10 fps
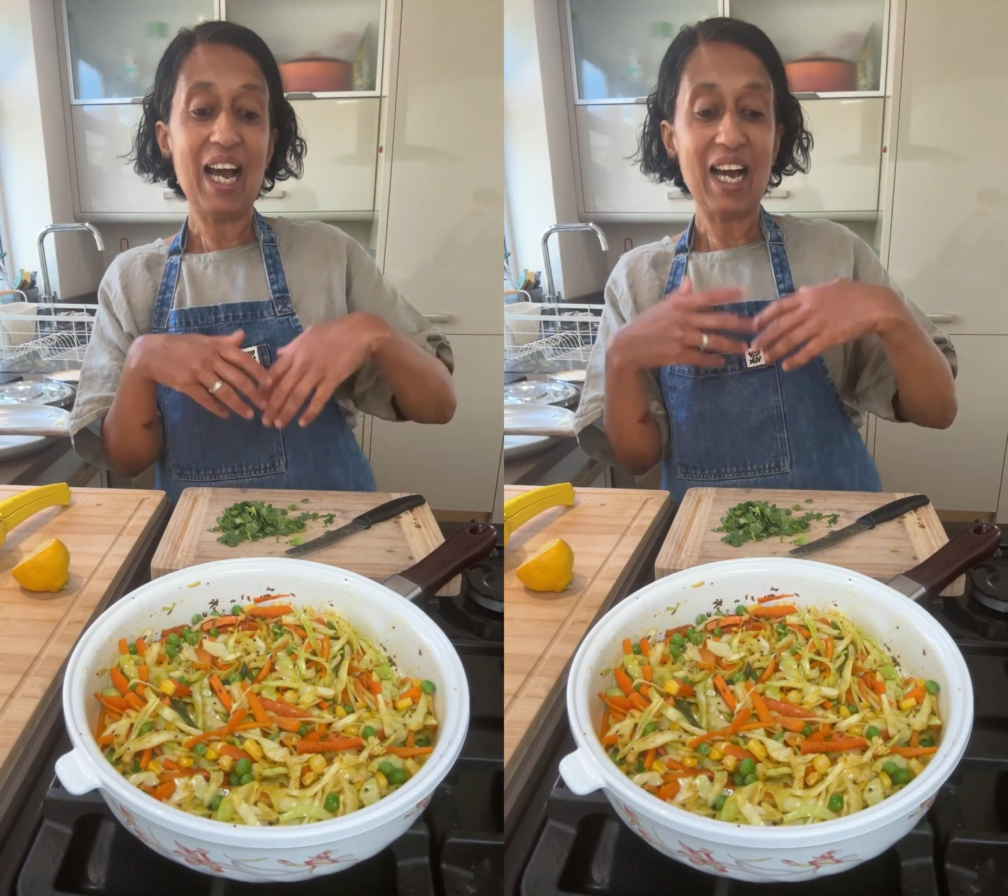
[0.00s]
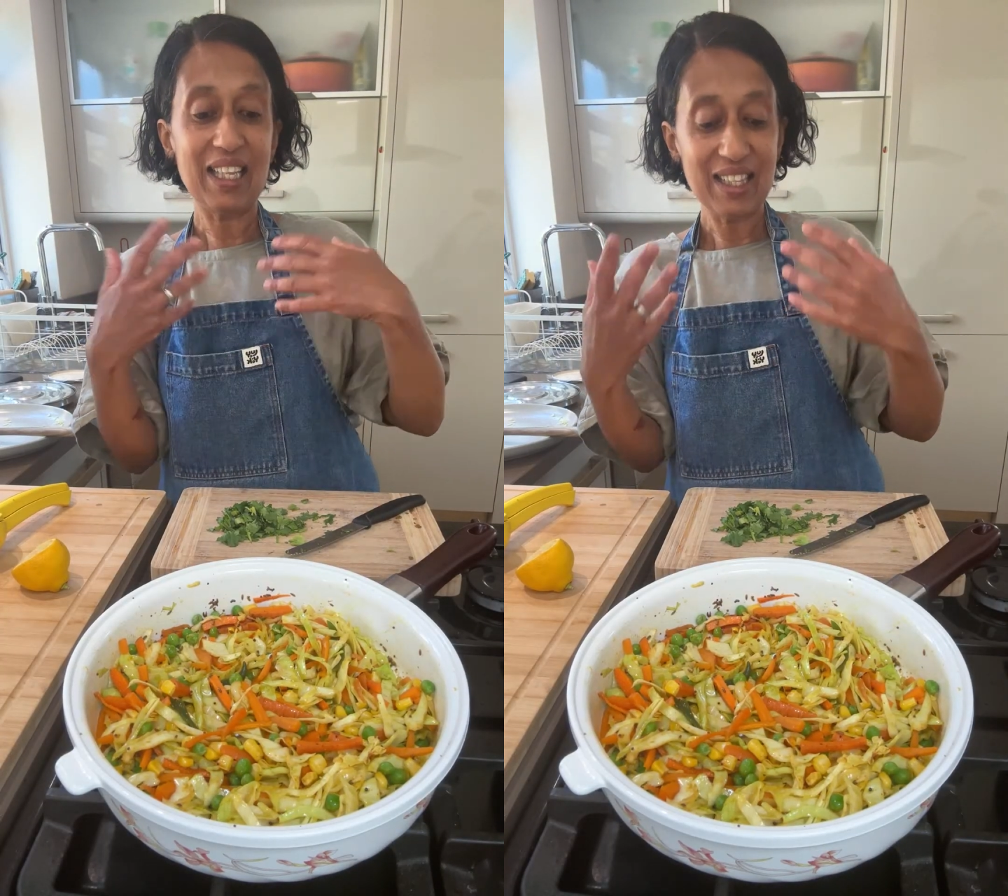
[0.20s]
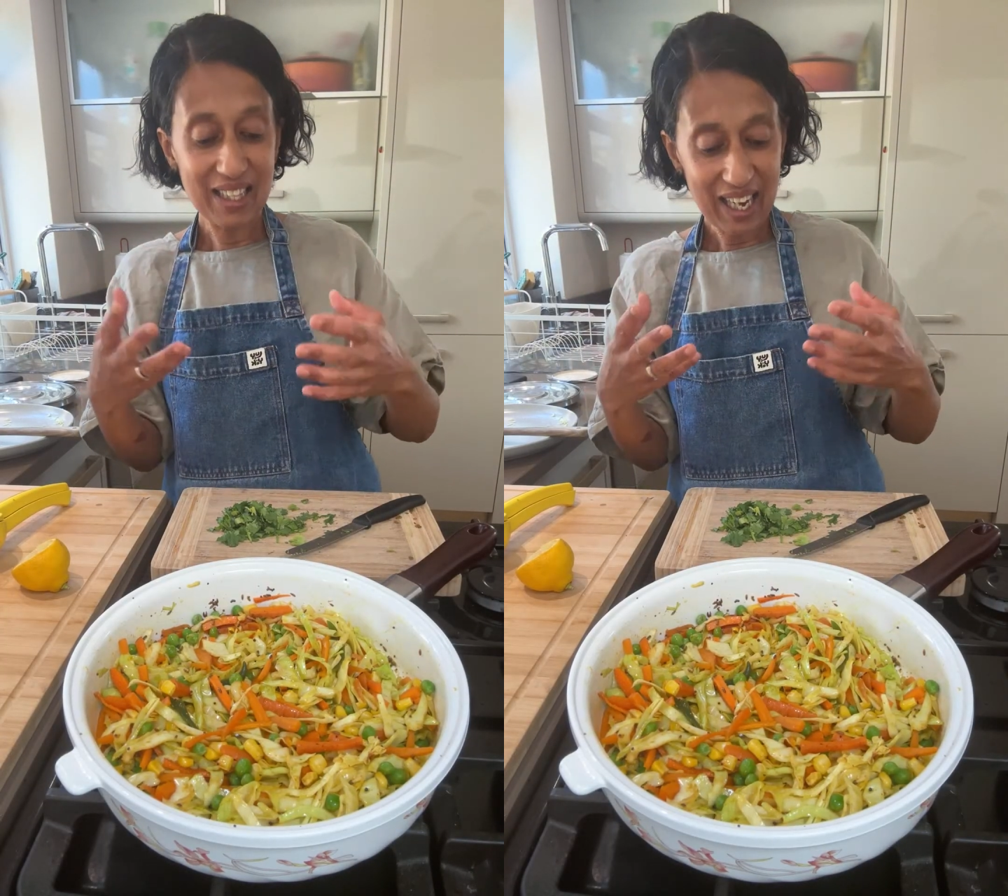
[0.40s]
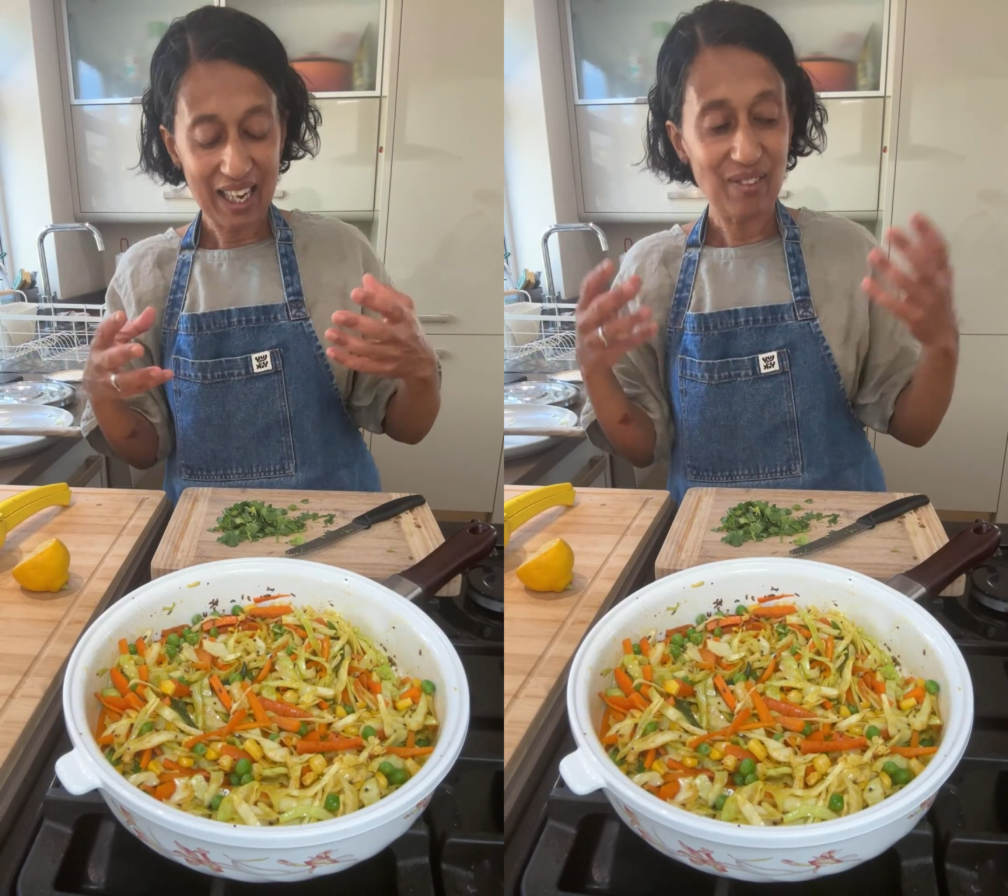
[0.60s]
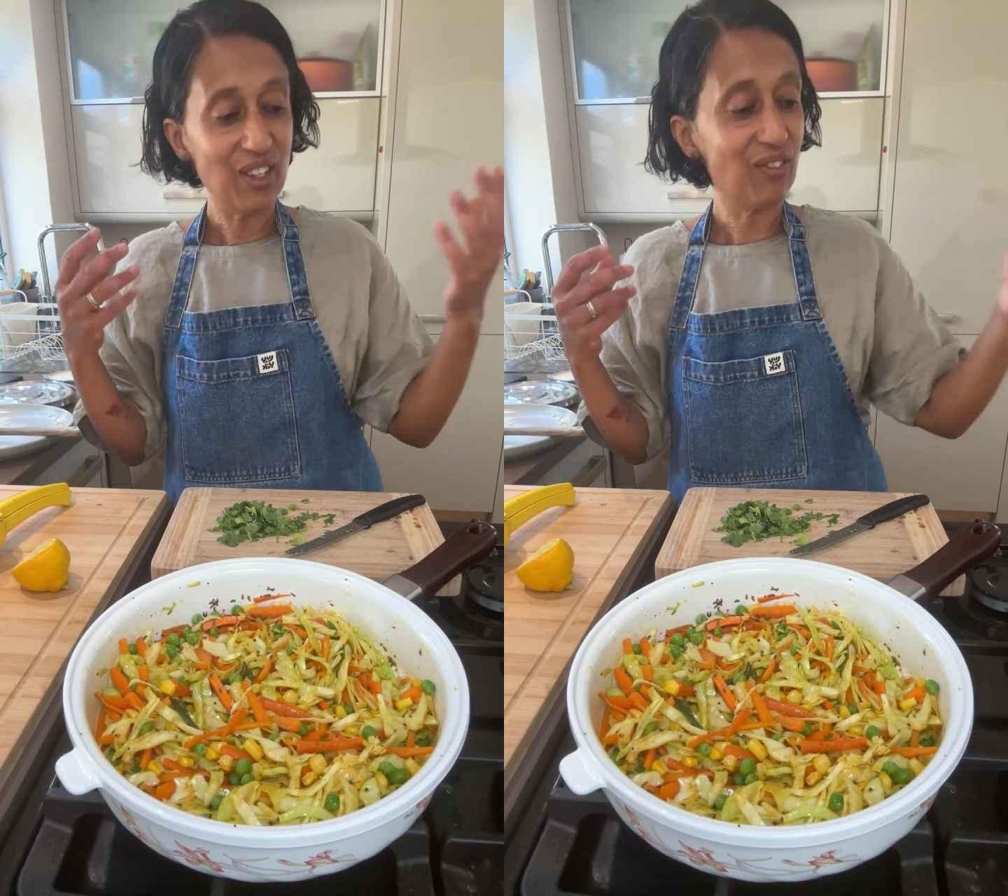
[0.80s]
And
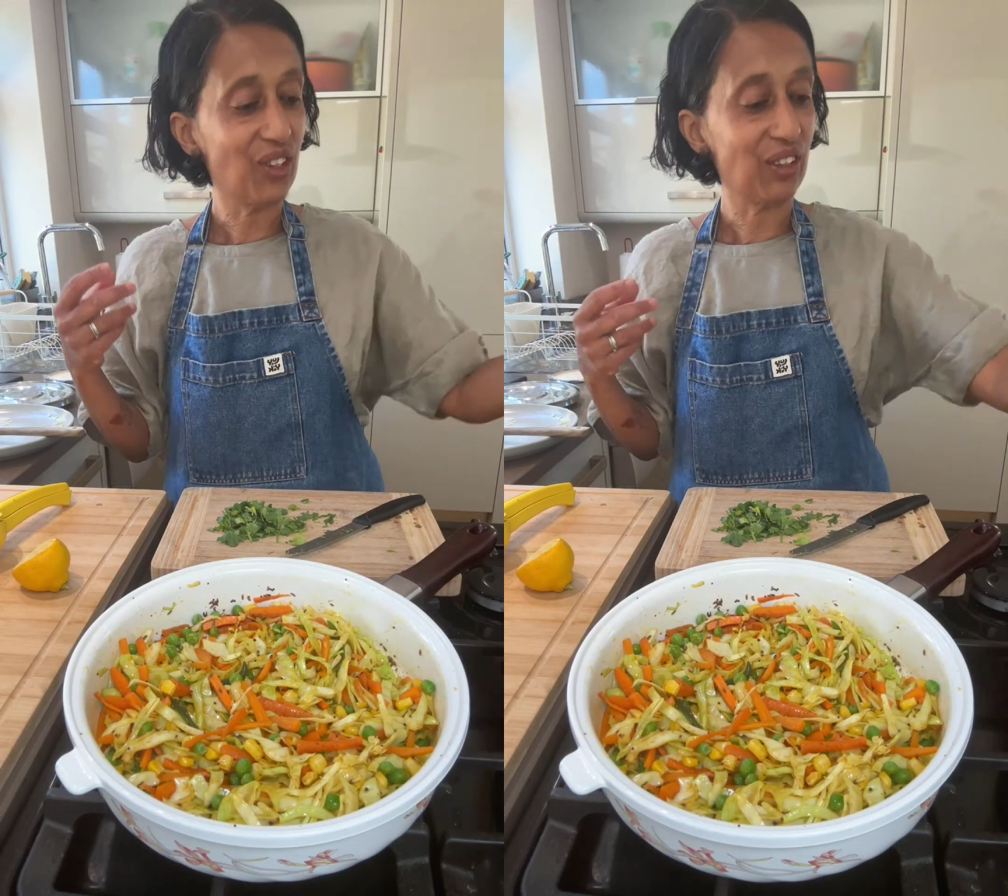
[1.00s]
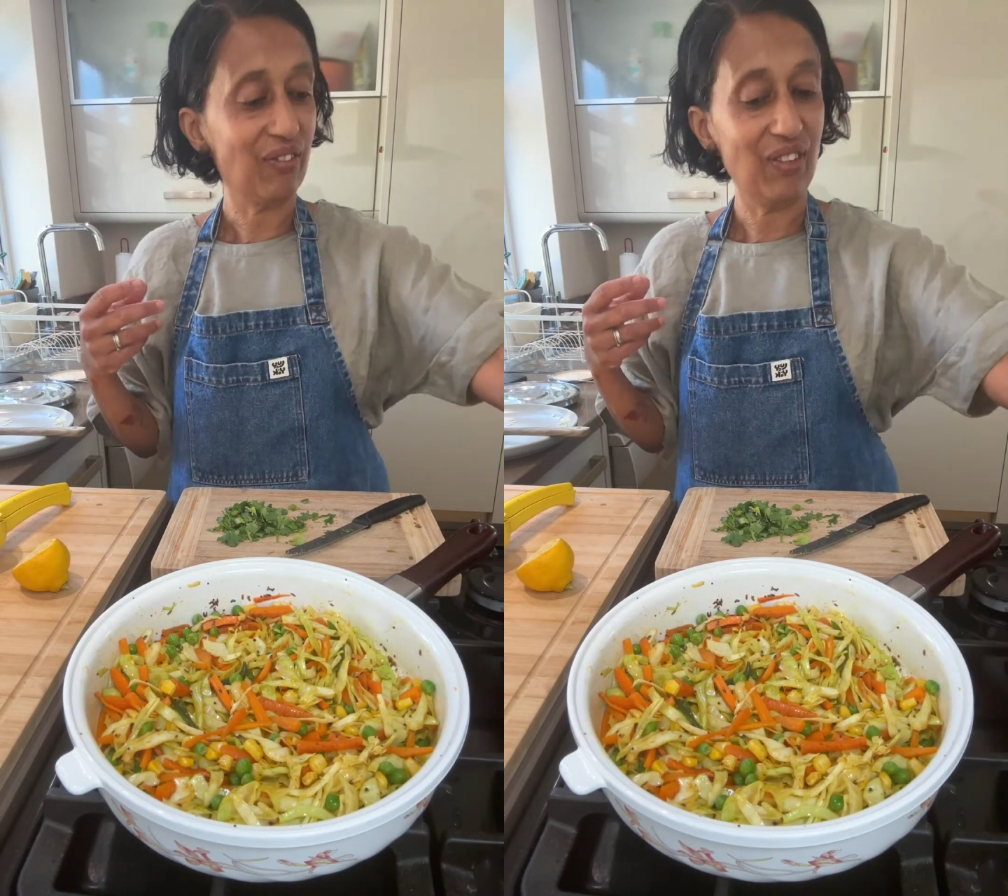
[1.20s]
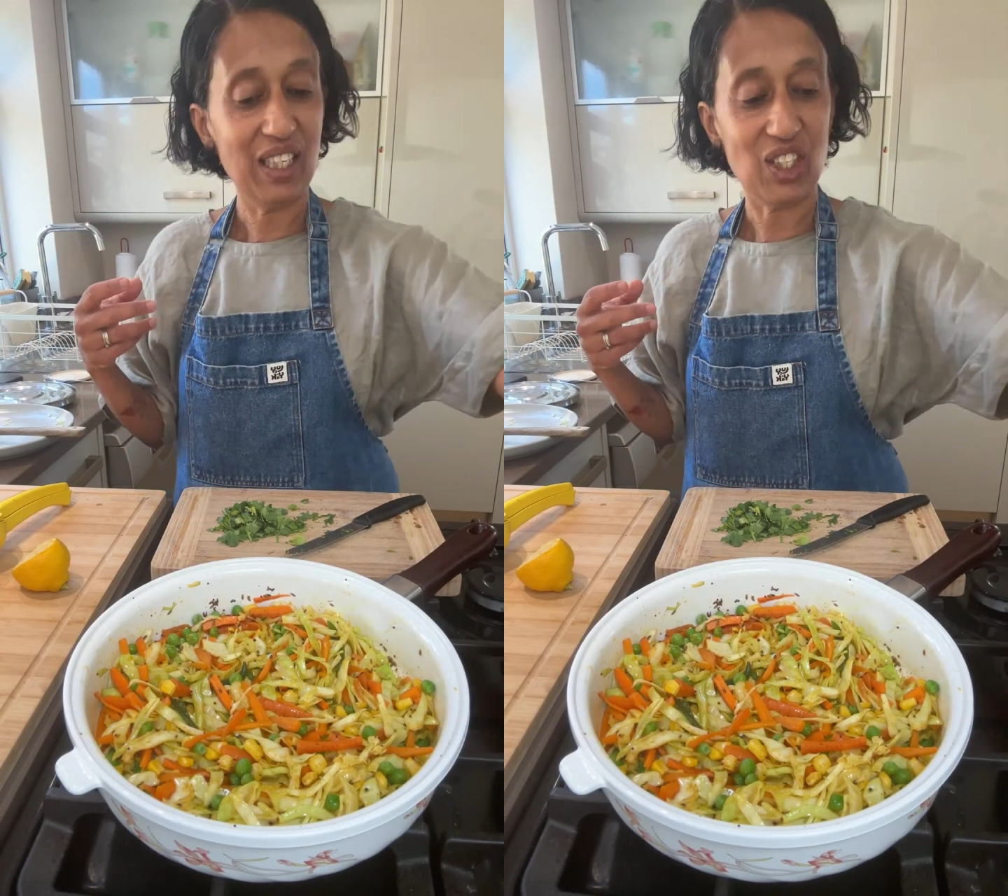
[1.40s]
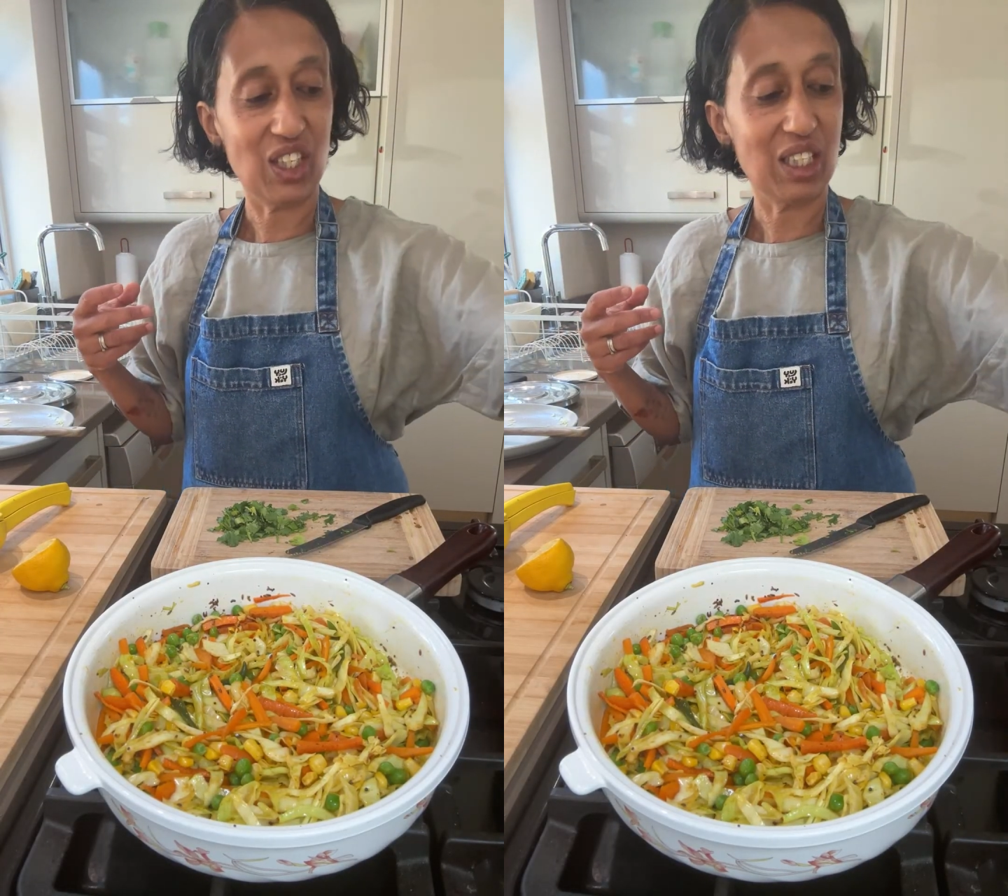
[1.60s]
then you've got the finishing